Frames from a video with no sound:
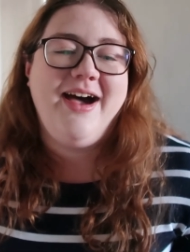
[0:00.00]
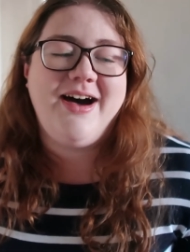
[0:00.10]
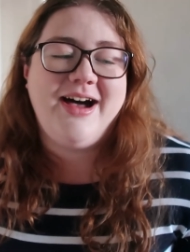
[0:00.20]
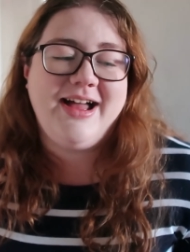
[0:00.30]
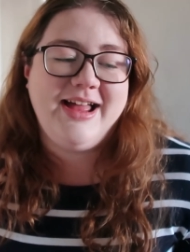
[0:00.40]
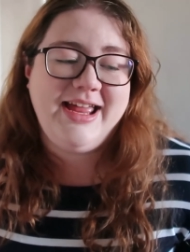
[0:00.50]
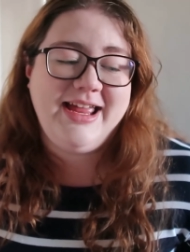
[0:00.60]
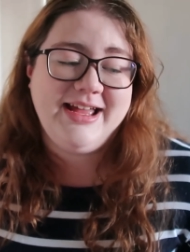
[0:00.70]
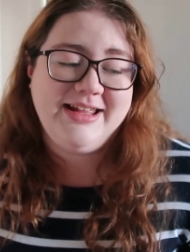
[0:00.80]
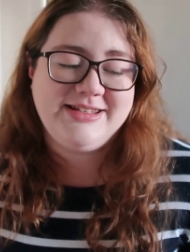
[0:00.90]

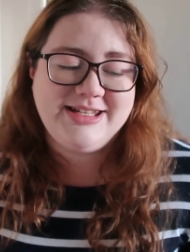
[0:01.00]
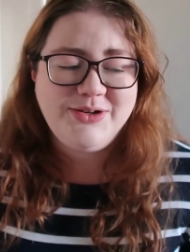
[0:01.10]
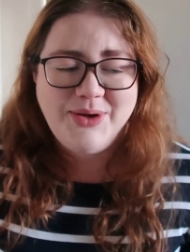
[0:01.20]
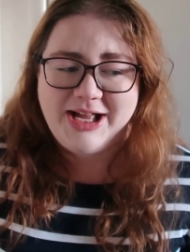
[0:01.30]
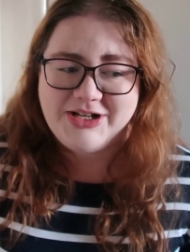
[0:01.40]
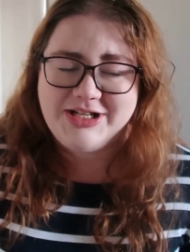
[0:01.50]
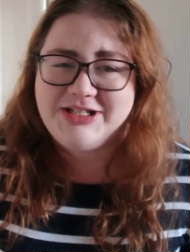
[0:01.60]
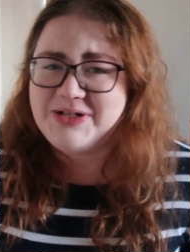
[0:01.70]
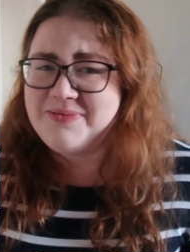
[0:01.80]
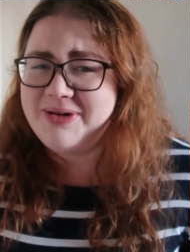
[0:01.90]
I did not actually
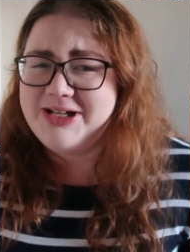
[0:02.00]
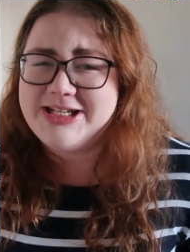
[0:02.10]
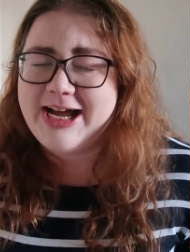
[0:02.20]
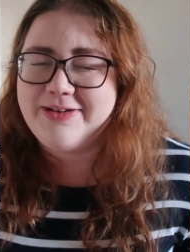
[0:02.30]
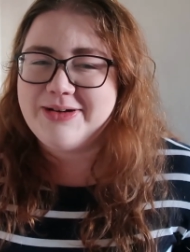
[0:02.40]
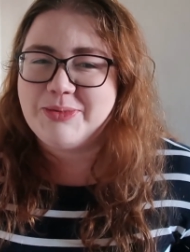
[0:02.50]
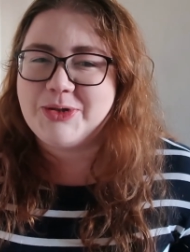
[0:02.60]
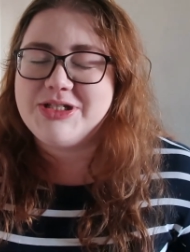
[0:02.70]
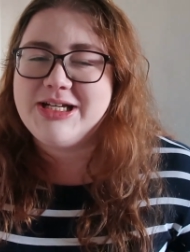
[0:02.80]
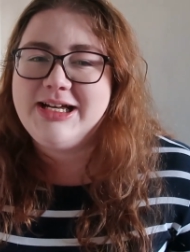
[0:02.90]
do much Harry
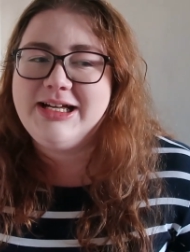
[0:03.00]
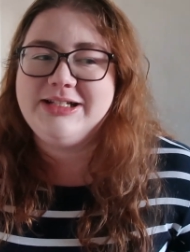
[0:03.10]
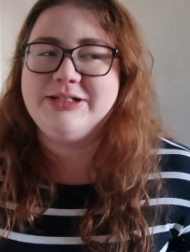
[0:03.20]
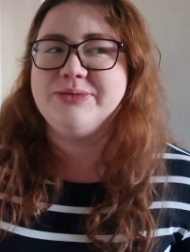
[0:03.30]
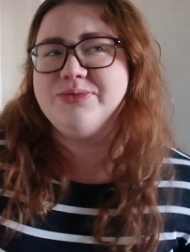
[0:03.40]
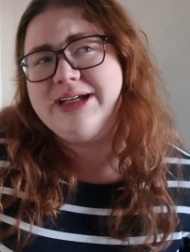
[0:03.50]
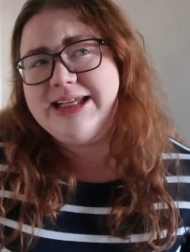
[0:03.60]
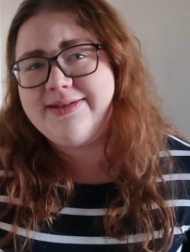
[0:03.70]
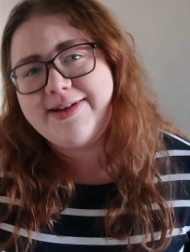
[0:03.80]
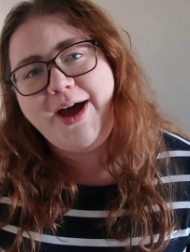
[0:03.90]
Potter
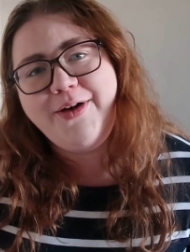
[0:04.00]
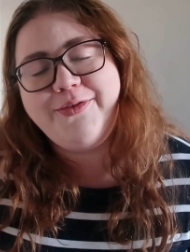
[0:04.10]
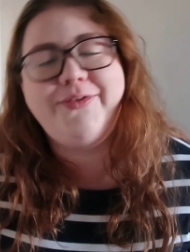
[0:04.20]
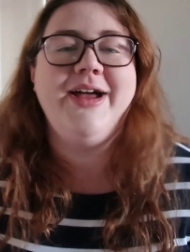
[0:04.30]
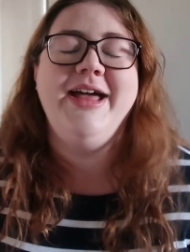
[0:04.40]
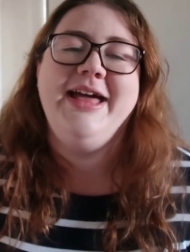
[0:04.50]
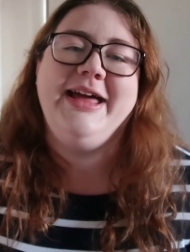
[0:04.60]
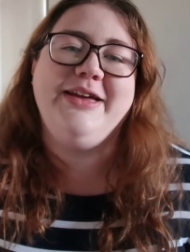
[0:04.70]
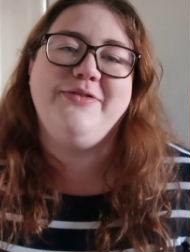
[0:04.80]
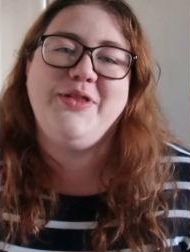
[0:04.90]
re stuff
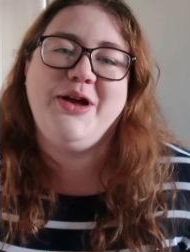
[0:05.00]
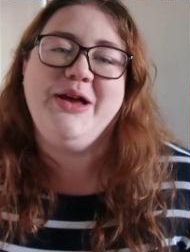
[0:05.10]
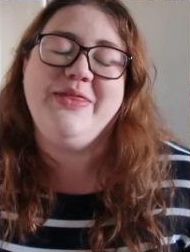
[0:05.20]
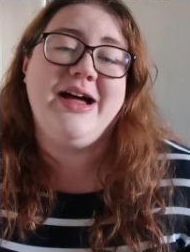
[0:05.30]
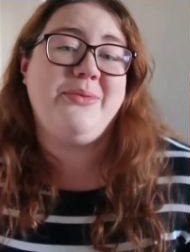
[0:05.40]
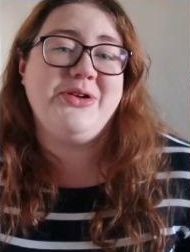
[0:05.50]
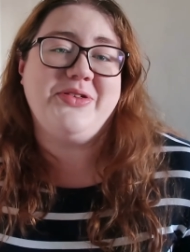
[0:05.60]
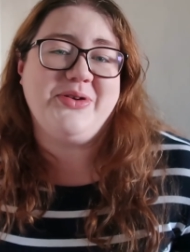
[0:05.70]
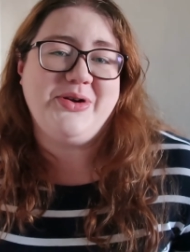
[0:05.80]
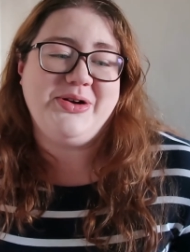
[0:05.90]
even though that
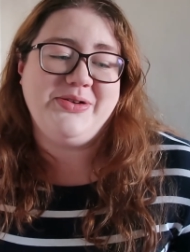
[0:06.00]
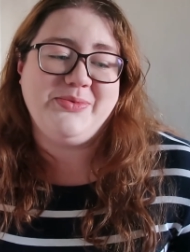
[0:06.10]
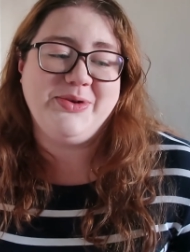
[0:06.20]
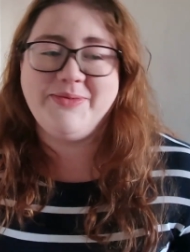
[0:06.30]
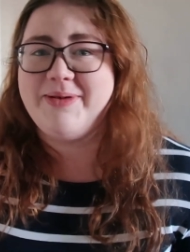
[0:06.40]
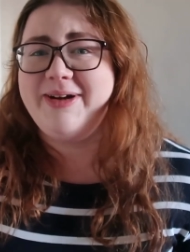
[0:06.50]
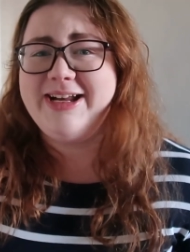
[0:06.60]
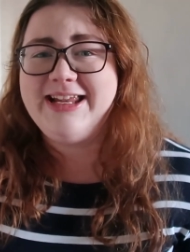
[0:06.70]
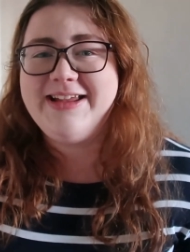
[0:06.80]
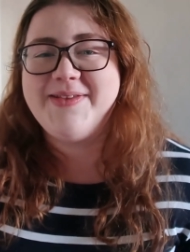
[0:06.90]
was on one of my
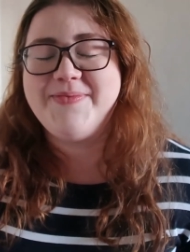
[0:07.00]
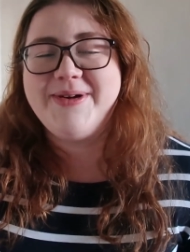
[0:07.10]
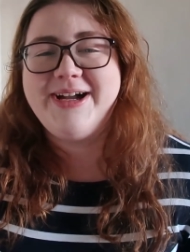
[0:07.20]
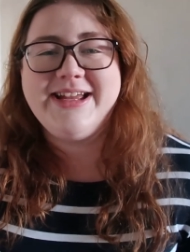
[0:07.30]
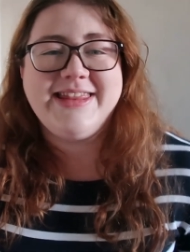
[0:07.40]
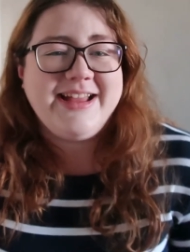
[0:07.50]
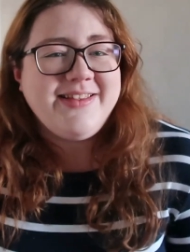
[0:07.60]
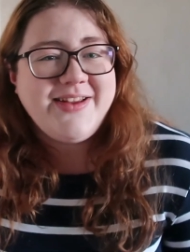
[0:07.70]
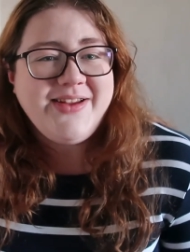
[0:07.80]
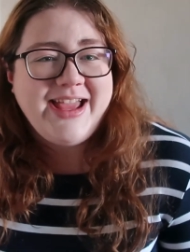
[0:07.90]
bucket lists but
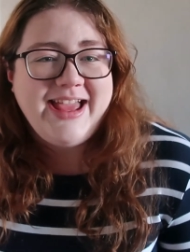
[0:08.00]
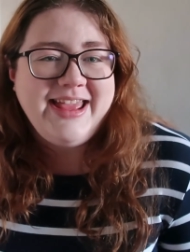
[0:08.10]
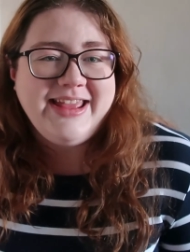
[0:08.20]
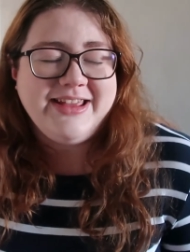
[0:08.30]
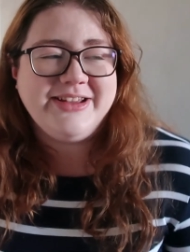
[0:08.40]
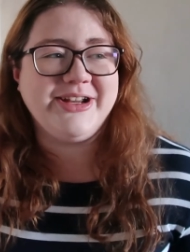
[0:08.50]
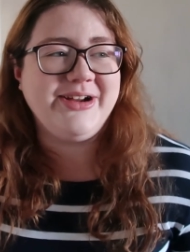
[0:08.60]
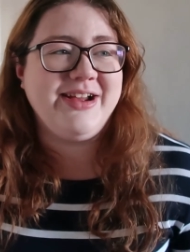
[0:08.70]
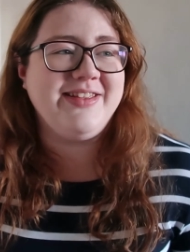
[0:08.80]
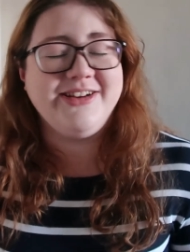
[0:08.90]
that's okay you
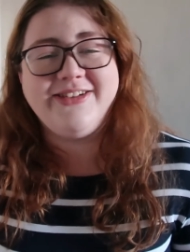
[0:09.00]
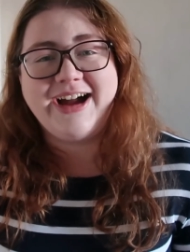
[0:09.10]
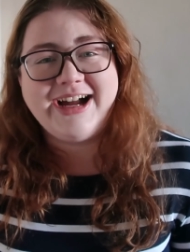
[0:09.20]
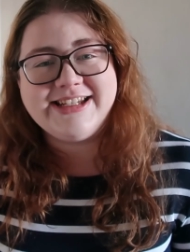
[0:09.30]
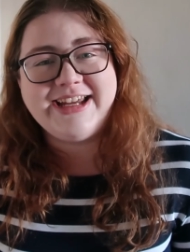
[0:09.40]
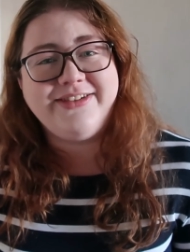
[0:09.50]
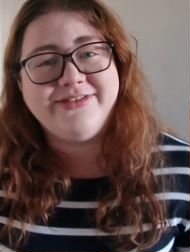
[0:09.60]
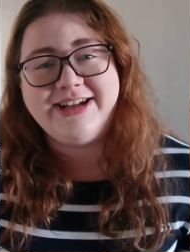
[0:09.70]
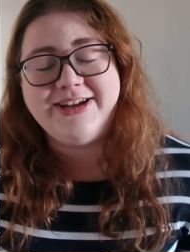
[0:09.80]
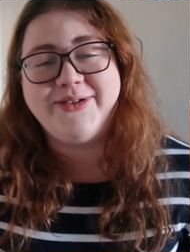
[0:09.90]
know I still had a
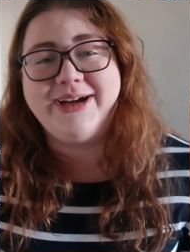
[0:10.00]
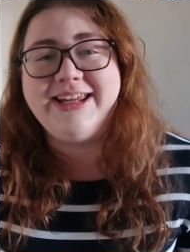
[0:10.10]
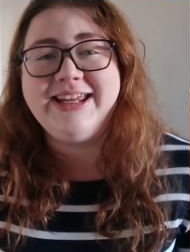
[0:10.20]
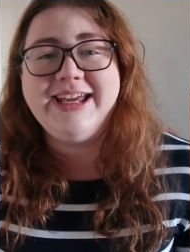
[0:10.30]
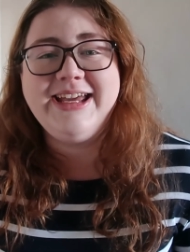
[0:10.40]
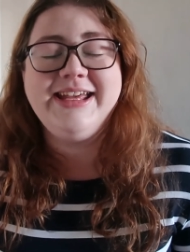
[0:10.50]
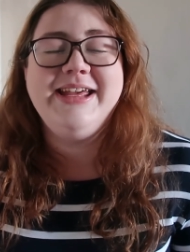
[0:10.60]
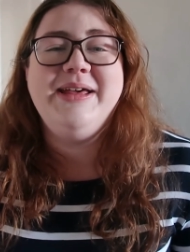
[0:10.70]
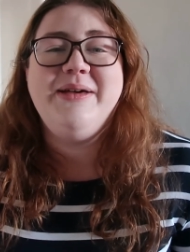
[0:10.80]
really great year